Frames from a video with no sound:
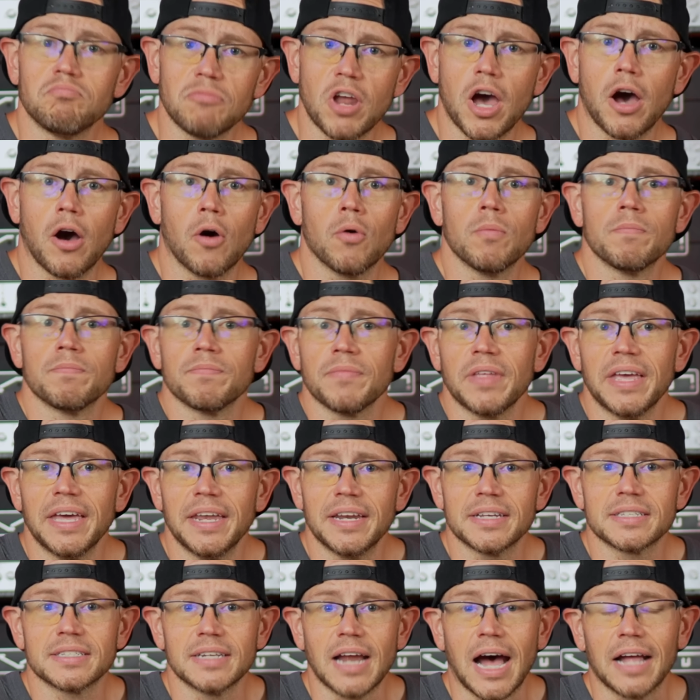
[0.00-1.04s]
No,
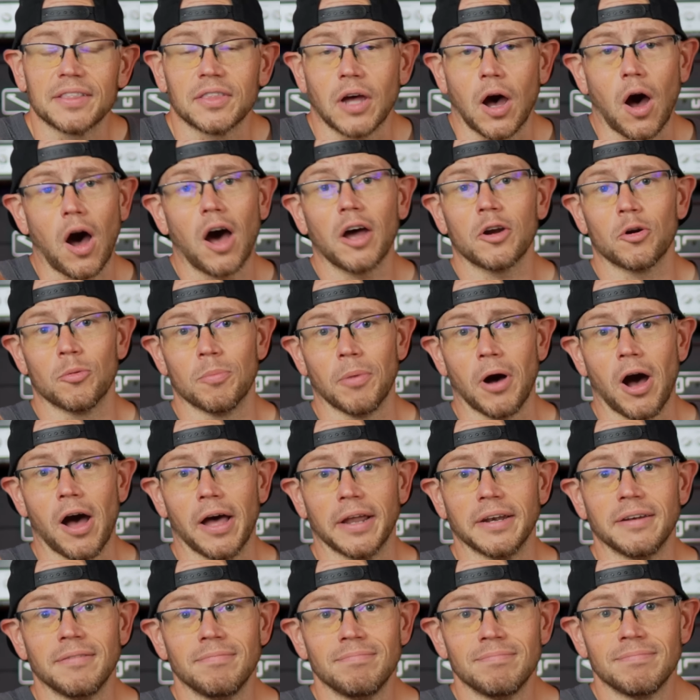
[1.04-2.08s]
it is not the
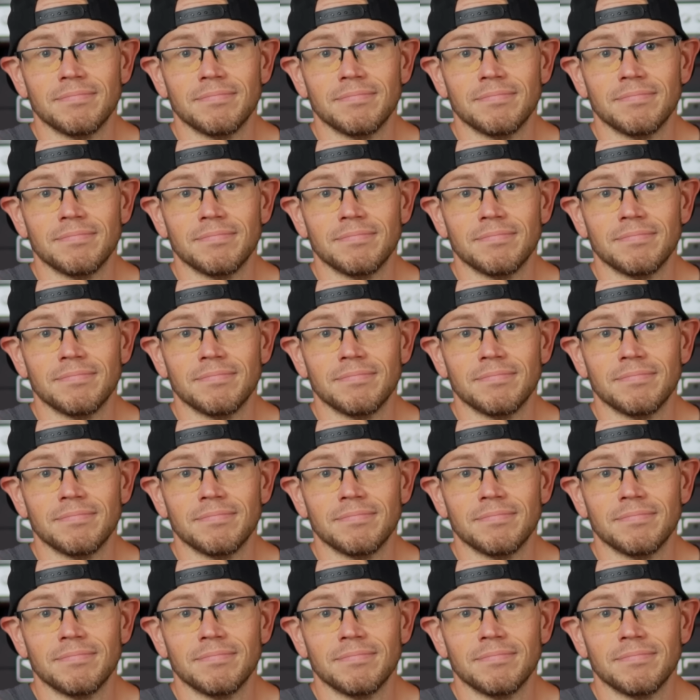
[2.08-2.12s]
Autobahn.